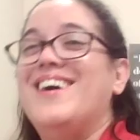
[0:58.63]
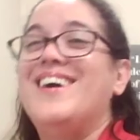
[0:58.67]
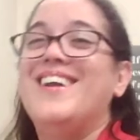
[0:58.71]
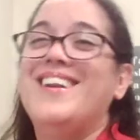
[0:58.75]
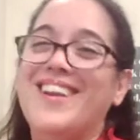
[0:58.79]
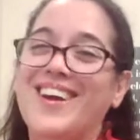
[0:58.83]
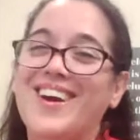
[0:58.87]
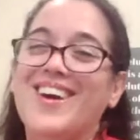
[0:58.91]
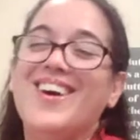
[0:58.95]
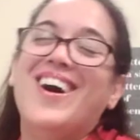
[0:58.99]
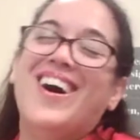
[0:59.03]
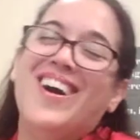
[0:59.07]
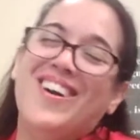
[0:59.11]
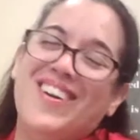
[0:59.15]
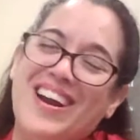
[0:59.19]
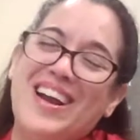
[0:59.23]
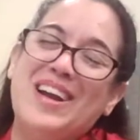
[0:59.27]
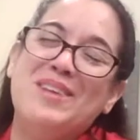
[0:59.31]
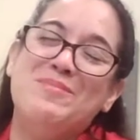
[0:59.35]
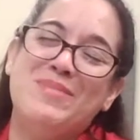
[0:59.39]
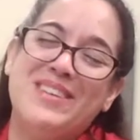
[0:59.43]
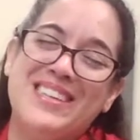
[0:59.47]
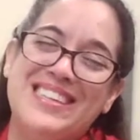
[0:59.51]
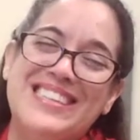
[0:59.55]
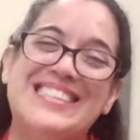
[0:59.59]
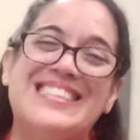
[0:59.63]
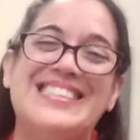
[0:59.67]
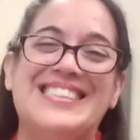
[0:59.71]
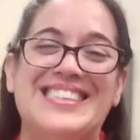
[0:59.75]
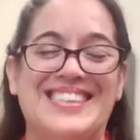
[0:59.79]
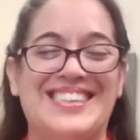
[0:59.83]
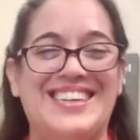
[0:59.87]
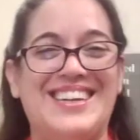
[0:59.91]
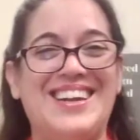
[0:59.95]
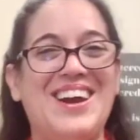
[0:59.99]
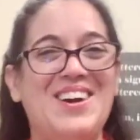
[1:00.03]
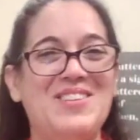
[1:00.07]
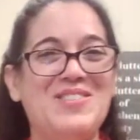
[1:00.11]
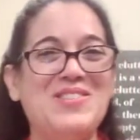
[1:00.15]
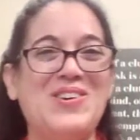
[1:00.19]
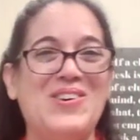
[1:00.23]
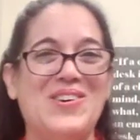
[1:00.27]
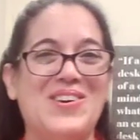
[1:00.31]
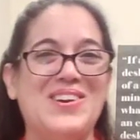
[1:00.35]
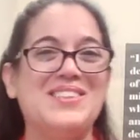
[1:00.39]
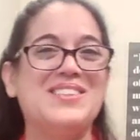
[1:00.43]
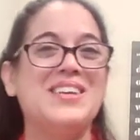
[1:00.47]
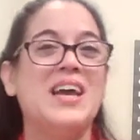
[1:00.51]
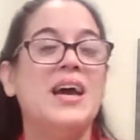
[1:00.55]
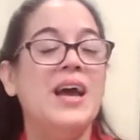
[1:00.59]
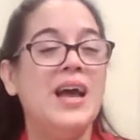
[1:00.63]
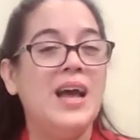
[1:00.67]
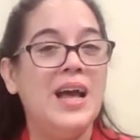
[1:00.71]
No. All right, I'm being silly, of course.